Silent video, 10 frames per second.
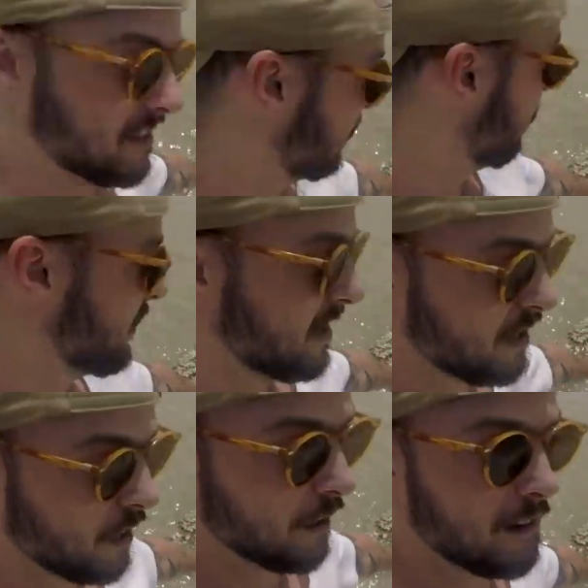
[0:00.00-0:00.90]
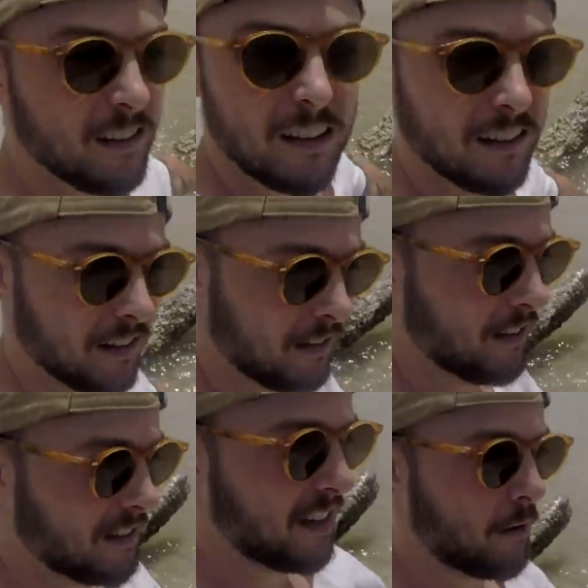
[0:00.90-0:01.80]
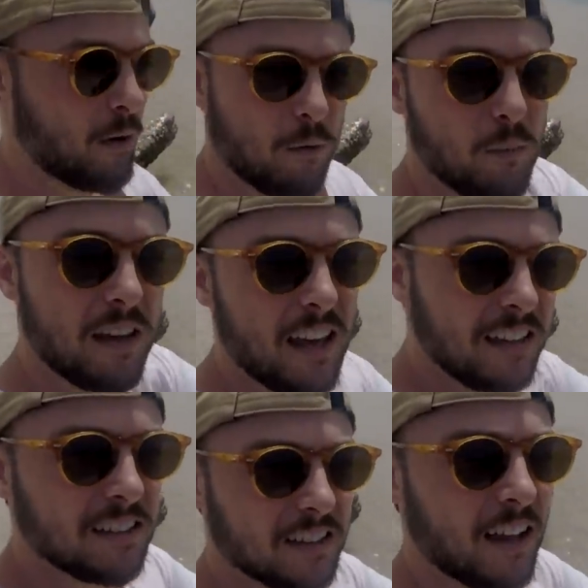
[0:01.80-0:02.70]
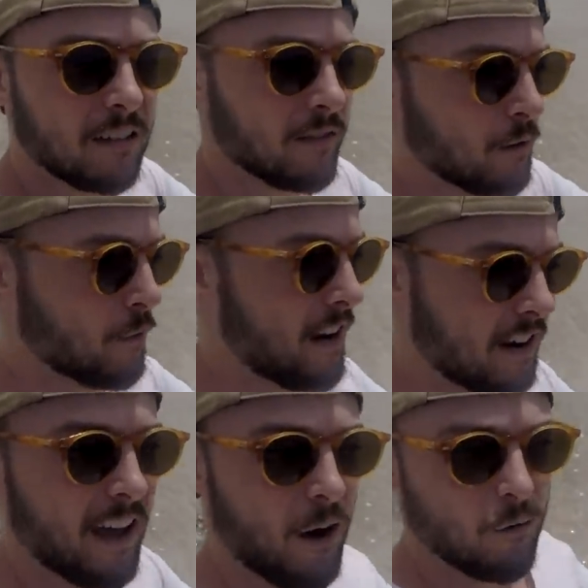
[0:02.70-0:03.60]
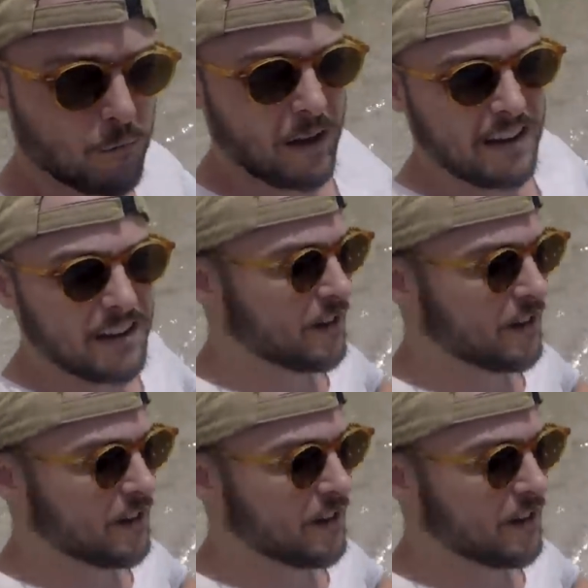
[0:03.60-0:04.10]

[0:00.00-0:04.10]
even here. It's like we would be inside of it right now, right here.